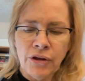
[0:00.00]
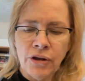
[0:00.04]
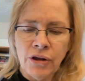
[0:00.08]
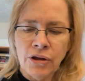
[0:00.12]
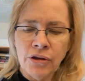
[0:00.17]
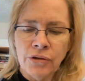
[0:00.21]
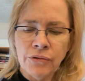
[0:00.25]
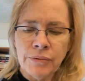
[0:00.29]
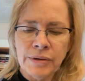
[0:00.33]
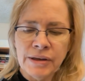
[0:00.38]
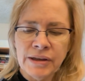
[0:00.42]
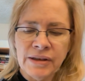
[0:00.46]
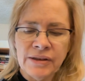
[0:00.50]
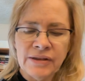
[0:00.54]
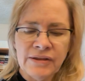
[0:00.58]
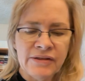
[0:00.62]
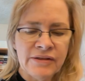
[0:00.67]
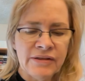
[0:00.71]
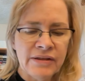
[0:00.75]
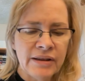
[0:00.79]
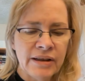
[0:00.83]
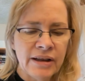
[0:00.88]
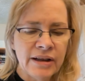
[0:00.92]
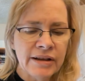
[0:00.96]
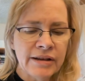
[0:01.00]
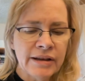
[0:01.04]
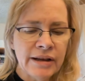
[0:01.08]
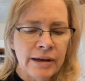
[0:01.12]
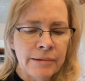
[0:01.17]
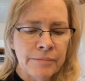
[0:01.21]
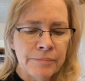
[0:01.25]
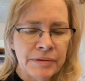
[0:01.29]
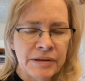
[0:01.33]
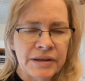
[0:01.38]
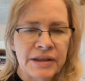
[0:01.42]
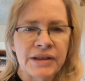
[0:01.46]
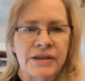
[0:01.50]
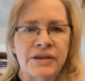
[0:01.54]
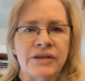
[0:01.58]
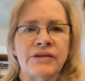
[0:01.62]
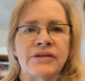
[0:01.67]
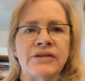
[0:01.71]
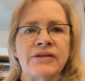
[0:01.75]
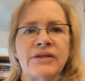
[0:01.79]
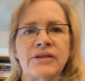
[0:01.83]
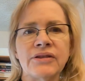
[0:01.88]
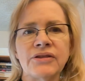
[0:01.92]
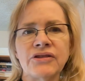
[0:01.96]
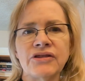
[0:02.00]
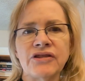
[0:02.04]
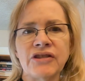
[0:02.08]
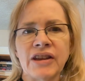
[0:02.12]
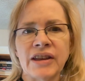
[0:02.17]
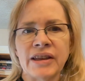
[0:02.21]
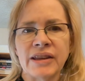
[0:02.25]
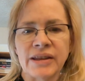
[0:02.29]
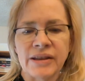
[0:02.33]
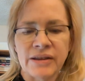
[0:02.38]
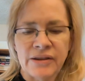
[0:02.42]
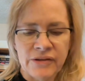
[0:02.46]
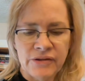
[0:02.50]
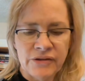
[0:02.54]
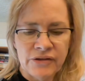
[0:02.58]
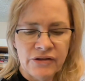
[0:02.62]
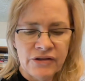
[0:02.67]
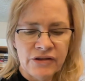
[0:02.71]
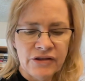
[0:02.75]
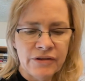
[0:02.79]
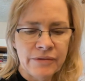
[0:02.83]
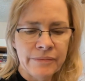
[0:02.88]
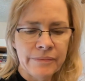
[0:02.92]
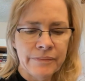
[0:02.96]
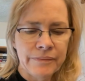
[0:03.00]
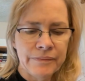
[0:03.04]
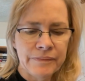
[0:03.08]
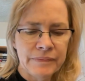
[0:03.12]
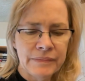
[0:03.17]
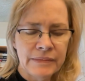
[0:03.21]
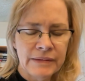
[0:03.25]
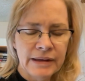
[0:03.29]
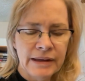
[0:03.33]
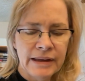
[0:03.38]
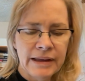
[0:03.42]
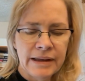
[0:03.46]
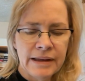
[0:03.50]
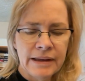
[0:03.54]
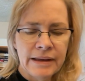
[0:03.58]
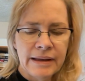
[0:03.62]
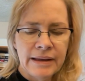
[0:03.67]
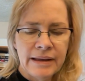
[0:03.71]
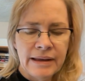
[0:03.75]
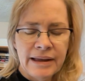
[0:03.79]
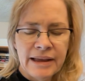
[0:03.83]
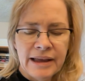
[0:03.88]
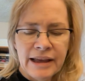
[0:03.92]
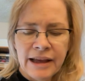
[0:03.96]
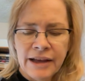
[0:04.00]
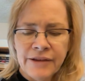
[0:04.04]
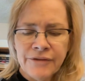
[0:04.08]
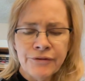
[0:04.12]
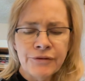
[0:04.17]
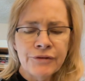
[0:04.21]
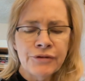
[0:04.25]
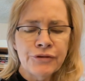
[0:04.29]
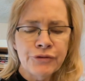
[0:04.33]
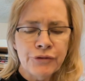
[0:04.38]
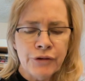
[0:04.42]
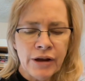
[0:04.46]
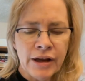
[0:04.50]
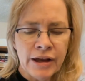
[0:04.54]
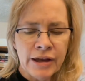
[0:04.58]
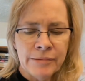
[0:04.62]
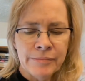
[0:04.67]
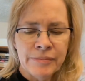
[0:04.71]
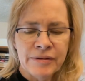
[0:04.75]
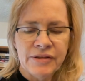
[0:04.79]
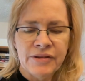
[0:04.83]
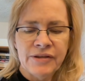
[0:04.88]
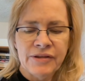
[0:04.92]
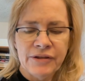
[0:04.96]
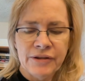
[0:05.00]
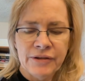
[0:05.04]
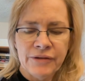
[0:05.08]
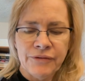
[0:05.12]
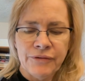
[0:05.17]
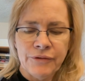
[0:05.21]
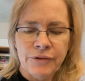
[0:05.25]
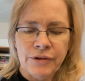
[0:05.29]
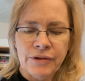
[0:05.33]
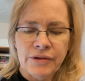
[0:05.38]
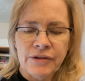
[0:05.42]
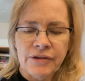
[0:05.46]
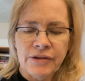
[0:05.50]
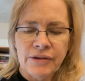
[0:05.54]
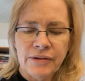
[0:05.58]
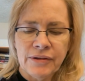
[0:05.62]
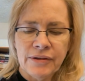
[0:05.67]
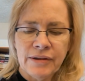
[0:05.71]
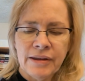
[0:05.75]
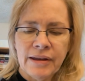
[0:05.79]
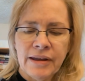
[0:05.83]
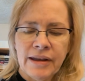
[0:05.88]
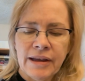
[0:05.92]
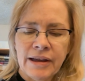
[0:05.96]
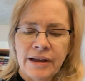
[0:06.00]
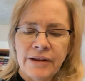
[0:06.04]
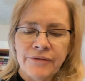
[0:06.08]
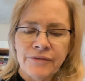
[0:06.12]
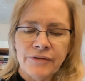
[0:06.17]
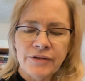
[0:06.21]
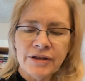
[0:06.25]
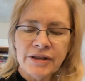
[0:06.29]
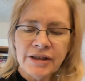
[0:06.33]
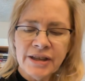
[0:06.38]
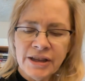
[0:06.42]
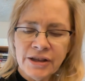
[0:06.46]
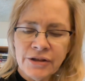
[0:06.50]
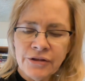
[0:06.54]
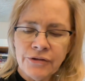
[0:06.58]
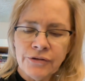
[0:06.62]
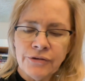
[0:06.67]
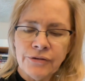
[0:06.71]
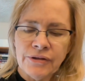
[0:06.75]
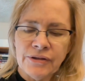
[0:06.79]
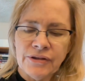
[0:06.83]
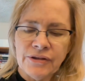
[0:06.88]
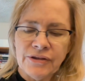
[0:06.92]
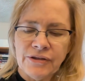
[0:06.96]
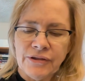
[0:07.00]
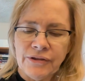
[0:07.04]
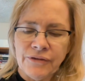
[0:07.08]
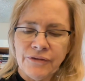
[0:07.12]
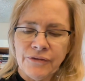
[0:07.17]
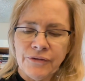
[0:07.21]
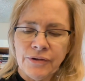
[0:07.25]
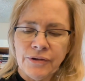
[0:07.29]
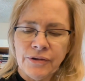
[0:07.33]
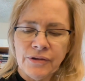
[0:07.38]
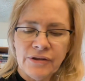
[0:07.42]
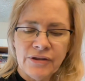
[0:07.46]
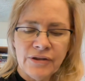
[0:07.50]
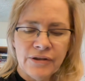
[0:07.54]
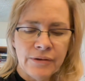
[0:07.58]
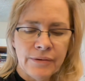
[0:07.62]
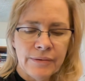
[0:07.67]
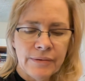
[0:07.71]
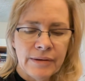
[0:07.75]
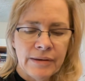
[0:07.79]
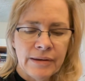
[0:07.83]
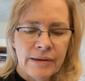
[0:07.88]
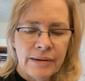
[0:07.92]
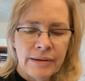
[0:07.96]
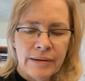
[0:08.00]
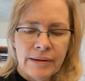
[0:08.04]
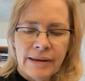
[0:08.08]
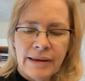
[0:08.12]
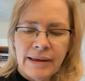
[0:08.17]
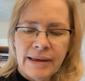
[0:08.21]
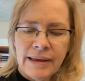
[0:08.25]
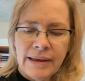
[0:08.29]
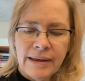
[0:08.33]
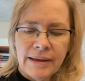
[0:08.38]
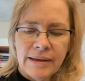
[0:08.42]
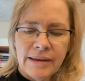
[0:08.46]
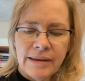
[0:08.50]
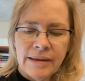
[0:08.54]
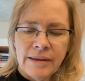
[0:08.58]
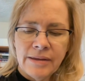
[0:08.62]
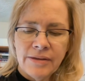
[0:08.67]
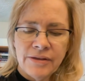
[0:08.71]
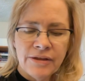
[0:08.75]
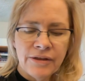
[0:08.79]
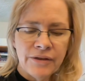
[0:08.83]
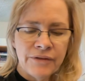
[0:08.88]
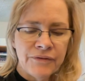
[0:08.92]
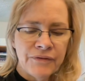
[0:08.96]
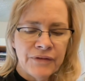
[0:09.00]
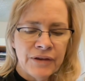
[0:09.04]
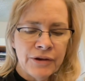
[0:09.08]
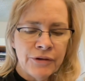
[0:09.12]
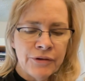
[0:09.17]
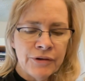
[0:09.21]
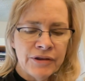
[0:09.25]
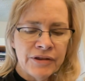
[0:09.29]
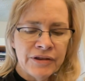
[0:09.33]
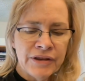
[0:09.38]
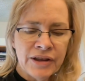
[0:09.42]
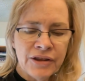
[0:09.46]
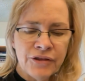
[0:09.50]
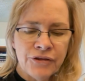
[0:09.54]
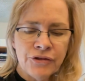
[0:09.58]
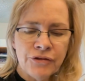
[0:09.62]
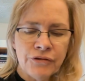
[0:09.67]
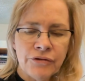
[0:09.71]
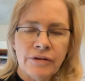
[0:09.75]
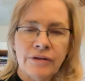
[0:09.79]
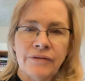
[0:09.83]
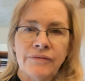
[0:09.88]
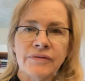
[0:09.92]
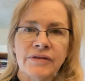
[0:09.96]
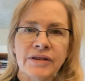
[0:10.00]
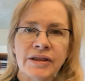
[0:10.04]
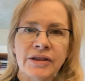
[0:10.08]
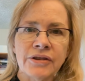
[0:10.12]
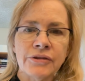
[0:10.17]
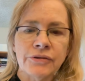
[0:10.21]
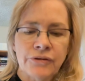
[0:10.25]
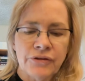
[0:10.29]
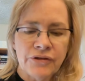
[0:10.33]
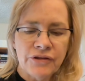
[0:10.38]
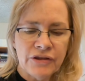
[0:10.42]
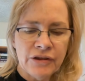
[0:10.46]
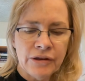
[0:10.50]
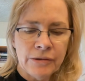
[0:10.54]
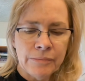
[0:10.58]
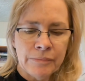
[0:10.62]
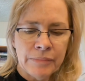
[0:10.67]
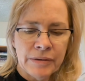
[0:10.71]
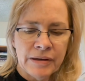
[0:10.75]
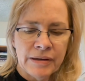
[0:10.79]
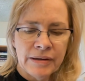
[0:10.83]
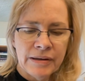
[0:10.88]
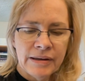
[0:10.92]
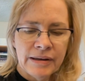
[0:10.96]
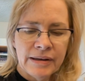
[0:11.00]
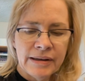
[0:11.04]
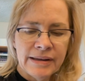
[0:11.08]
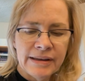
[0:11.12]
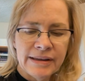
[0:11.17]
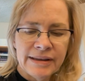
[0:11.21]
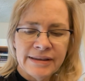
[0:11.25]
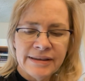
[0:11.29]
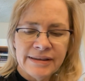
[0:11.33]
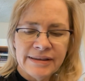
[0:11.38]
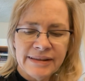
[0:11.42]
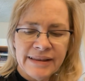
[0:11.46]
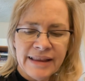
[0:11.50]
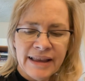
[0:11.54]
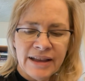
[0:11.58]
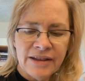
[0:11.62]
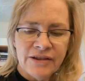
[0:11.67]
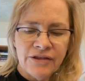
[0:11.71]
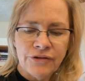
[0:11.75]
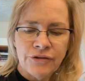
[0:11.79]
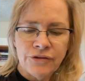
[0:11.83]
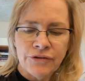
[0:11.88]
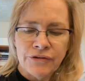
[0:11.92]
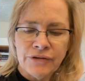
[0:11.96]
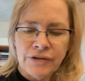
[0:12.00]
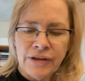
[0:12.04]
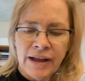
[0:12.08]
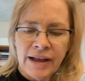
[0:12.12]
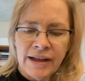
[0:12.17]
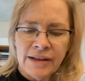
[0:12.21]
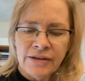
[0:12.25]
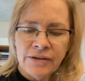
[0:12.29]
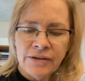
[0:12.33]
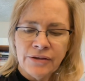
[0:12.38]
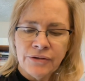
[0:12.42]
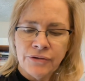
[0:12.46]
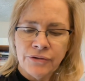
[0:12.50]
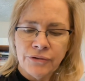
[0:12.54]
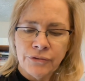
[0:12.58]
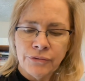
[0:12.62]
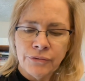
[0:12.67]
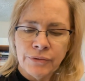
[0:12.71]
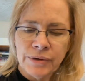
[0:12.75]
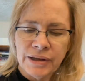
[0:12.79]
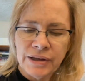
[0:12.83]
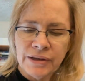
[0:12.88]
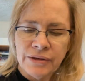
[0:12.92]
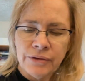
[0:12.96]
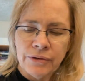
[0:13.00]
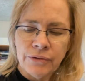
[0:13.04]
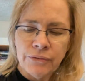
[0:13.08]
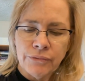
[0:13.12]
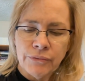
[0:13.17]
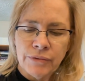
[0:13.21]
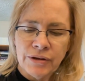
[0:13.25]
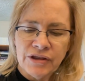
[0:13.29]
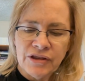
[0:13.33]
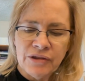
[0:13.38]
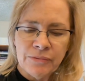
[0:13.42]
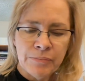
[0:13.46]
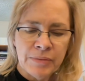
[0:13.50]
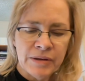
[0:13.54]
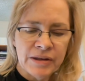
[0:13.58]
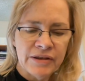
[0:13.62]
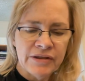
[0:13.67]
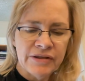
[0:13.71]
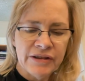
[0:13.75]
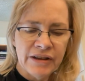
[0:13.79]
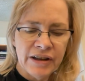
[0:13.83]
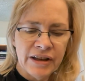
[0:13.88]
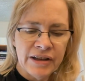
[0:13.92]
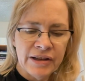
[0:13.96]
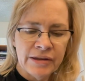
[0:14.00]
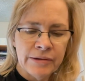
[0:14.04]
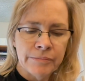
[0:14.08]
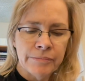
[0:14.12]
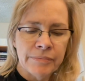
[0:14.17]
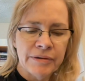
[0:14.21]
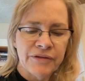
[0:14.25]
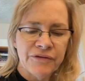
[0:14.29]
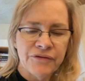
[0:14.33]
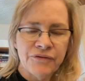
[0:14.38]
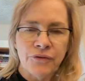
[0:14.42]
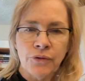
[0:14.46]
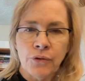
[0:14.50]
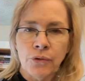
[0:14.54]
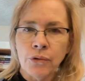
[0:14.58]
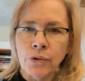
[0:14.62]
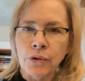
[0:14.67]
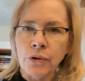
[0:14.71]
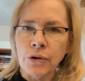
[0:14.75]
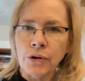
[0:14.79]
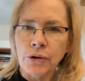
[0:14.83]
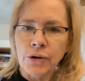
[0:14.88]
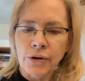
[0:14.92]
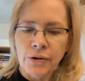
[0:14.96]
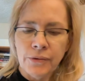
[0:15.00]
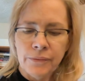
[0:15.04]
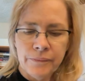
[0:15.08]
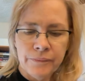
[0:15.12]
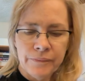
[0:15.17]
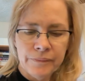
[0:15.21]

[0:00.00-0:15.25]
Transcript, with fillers: always accompanies change. Every tribe is different, every leader is different. The very nature of leadership is that you're not doing what's been done before.